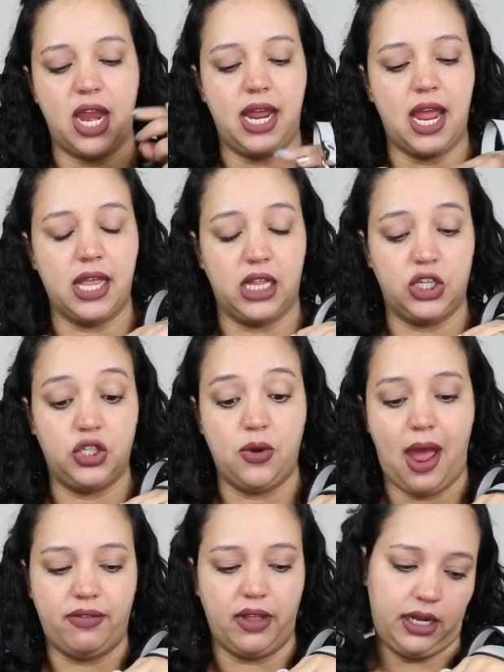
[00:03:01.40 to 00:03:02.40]
in it unless
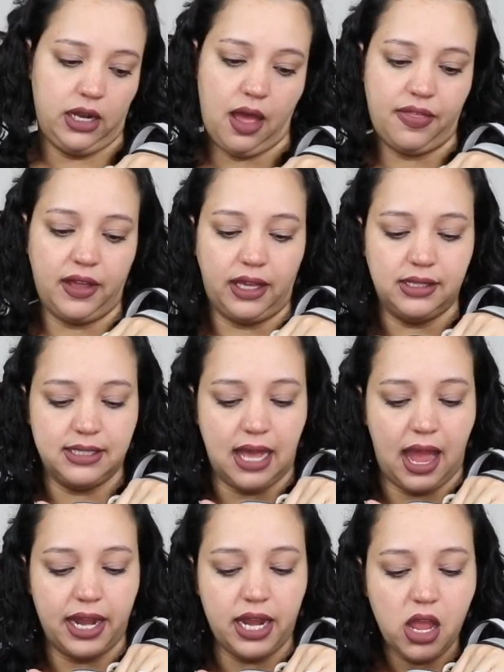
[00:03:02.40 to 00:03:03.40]
you have like nothing
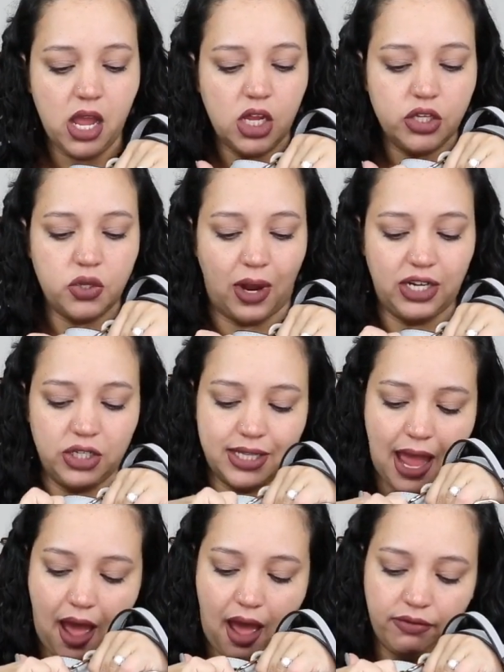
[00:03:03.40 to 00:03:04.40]
inside. So I
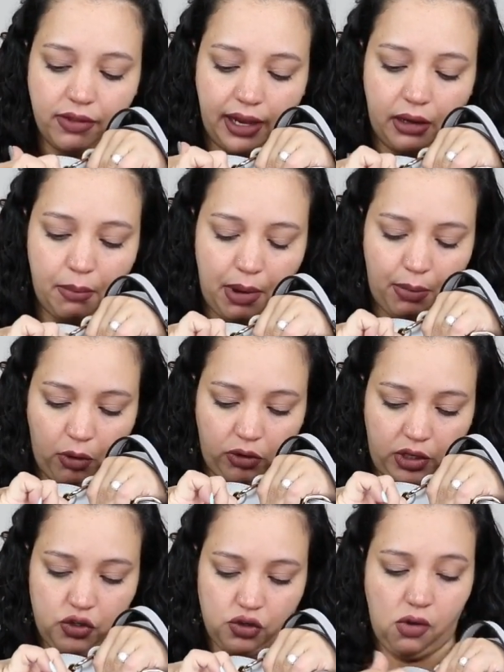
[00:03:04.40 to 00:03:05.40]
just have like my
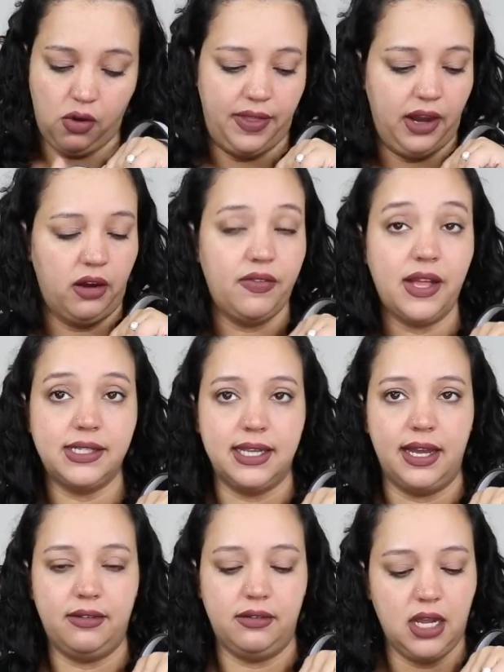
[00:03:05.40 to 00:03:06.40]
birth control in there. That's
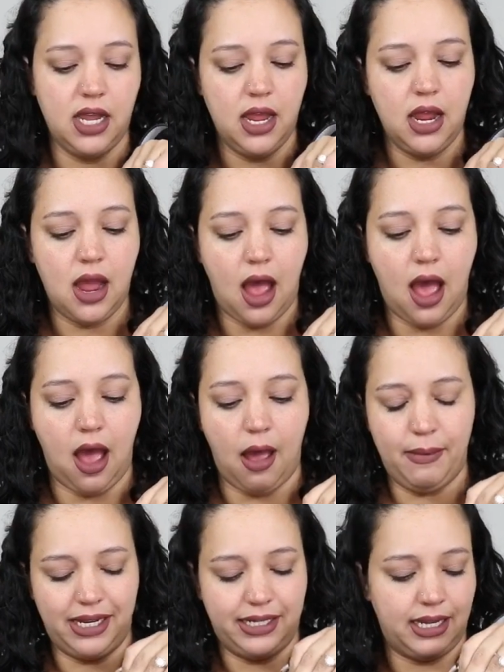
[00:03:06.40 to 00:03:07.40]
it.
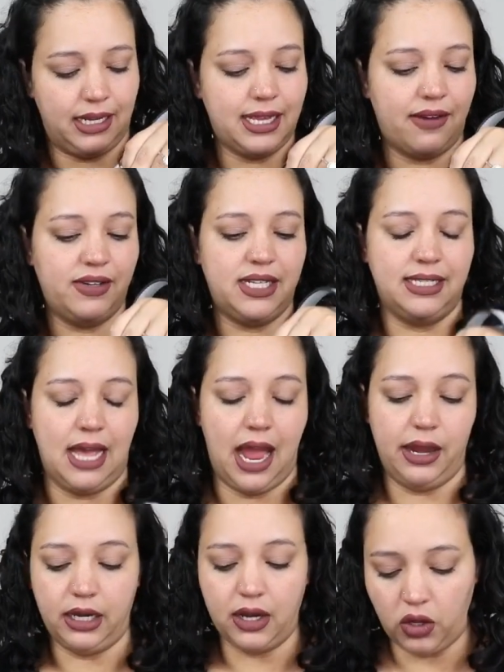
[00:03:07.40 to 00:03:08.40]
Um, it does have a
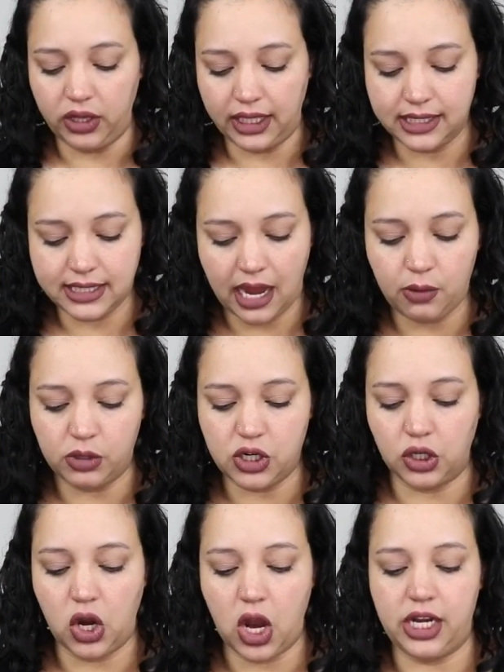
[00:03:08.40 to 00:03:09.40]
design on the inside, which
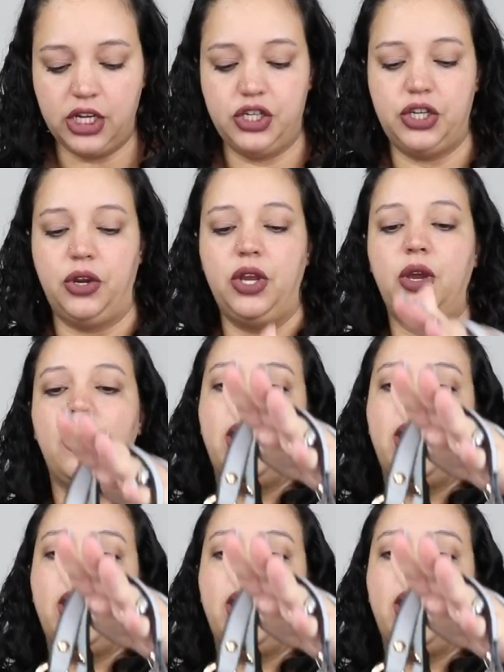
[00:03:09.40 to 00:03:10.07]
I'll go ahead and show you.